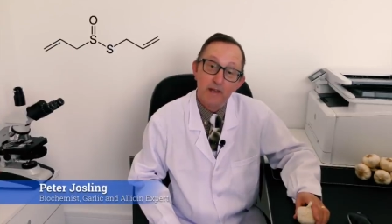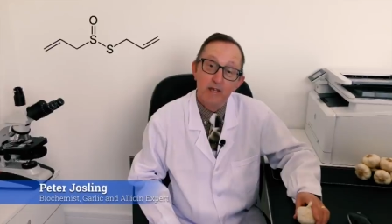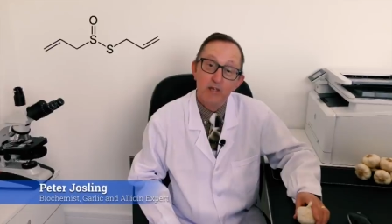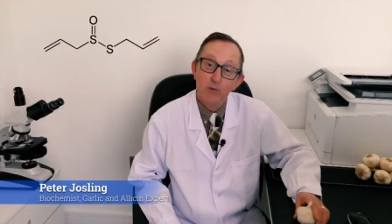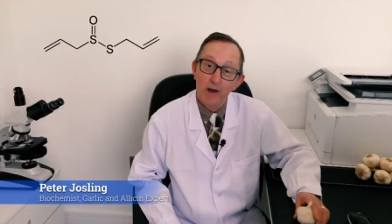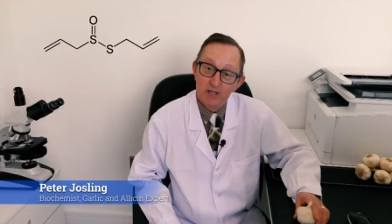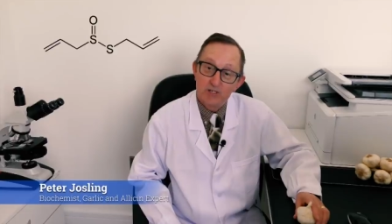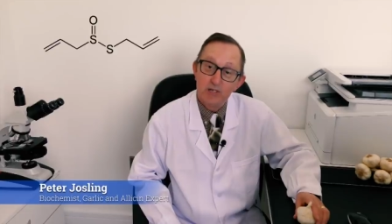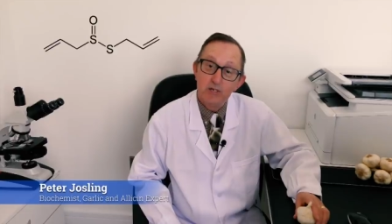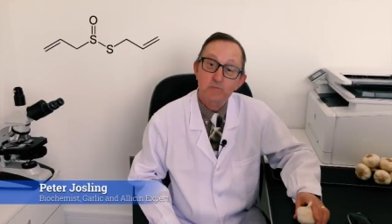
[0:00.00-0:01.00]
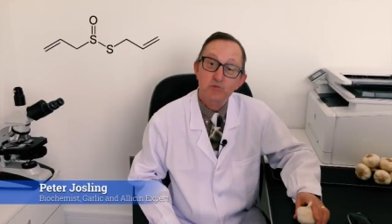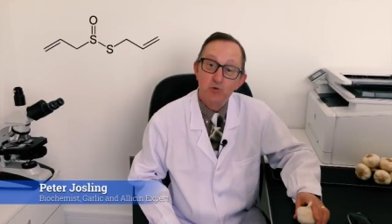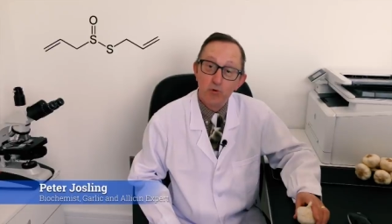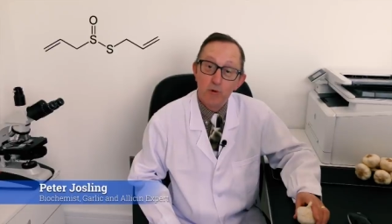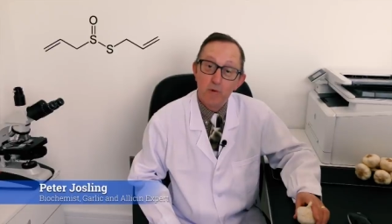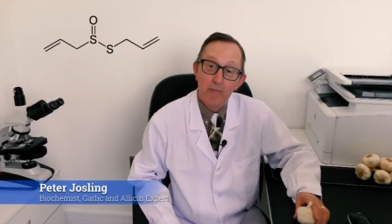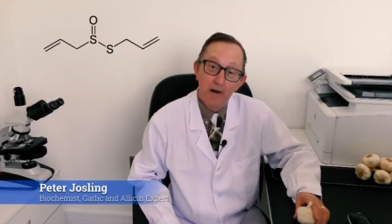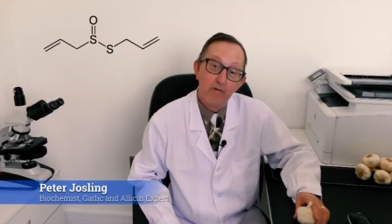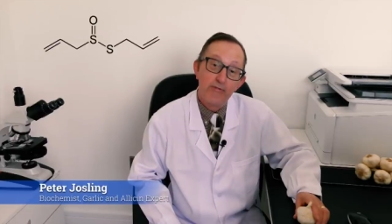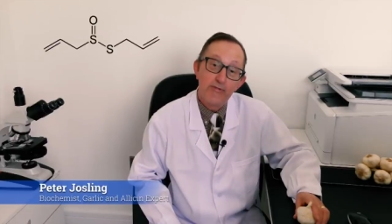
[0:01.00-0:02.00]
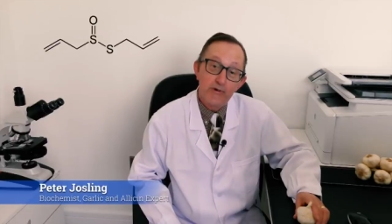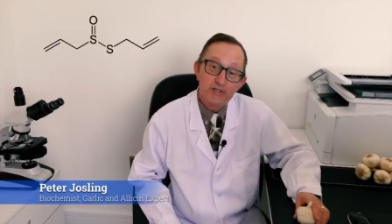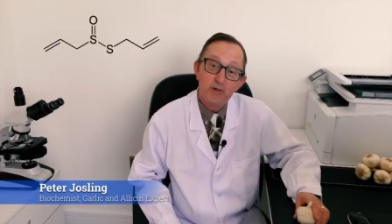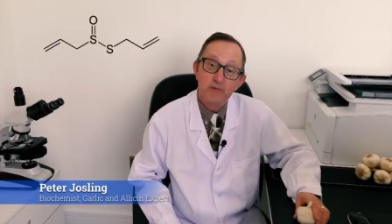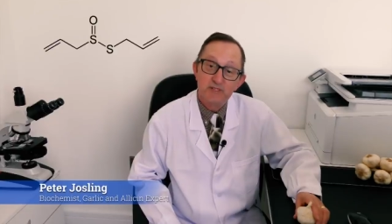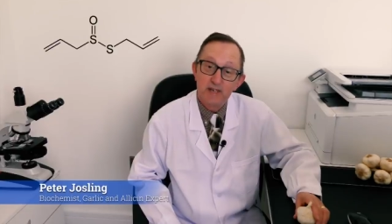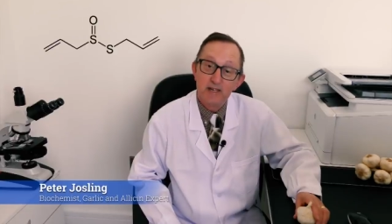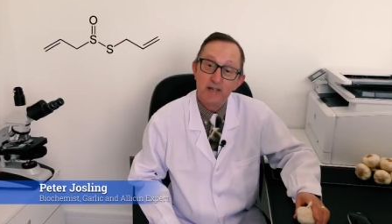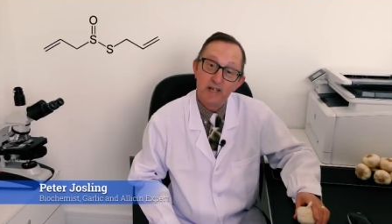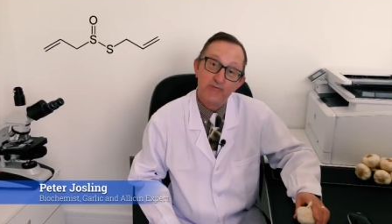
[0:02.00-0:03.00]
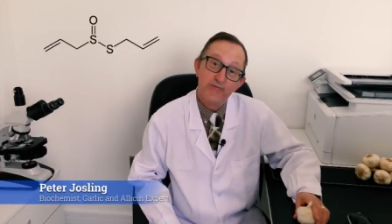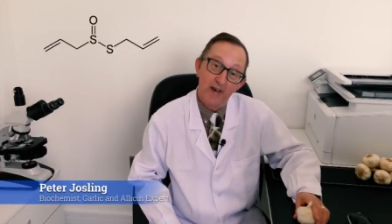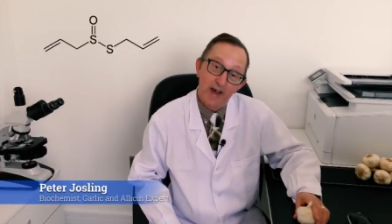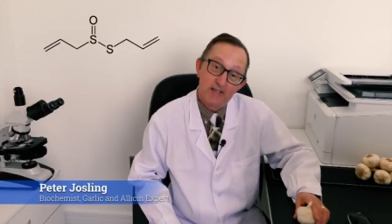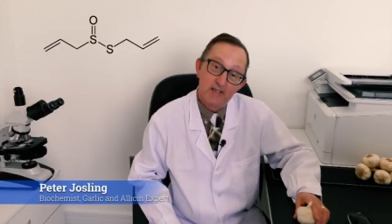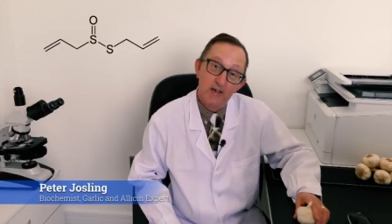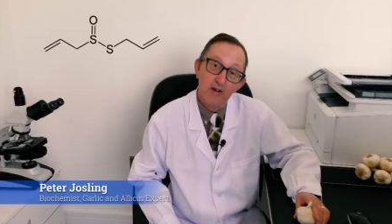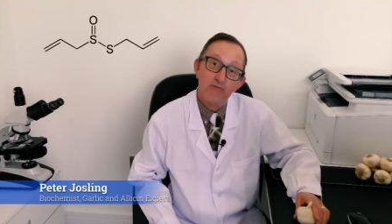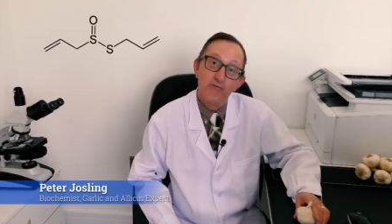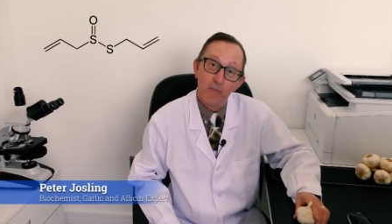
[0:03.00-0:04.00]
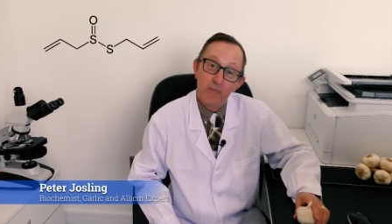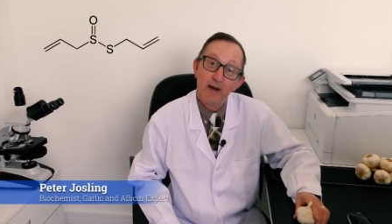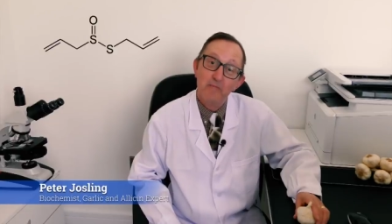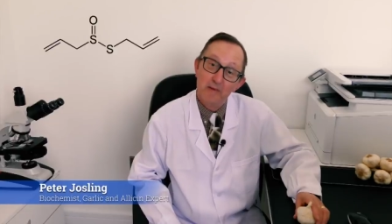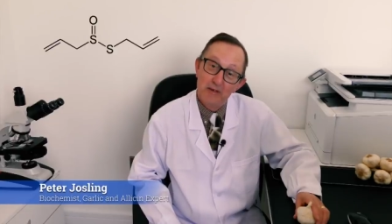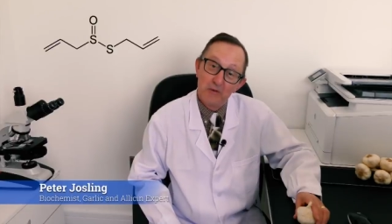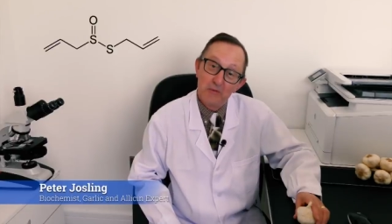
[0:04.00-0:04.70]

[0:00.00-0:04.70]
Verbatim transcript: you actually absorb about 30% less fat from that meal.